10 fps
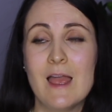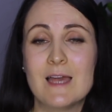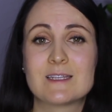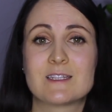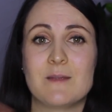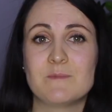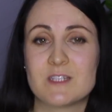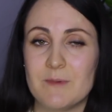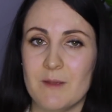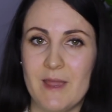It seems
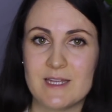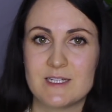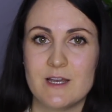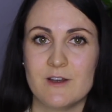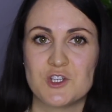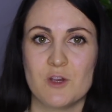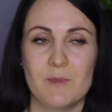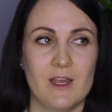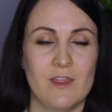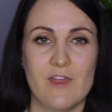to be a pattern here in
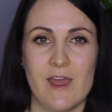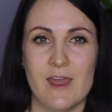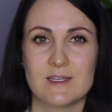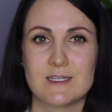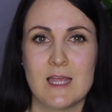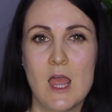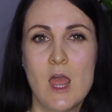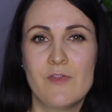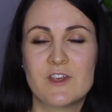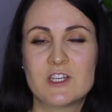Germany that
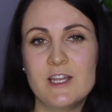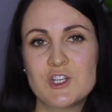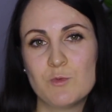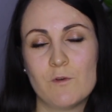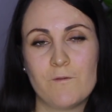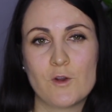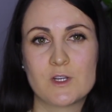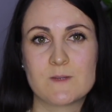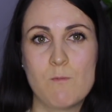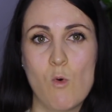the teacher will
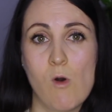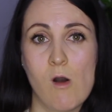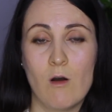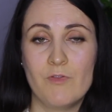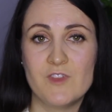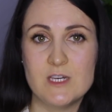focus more on the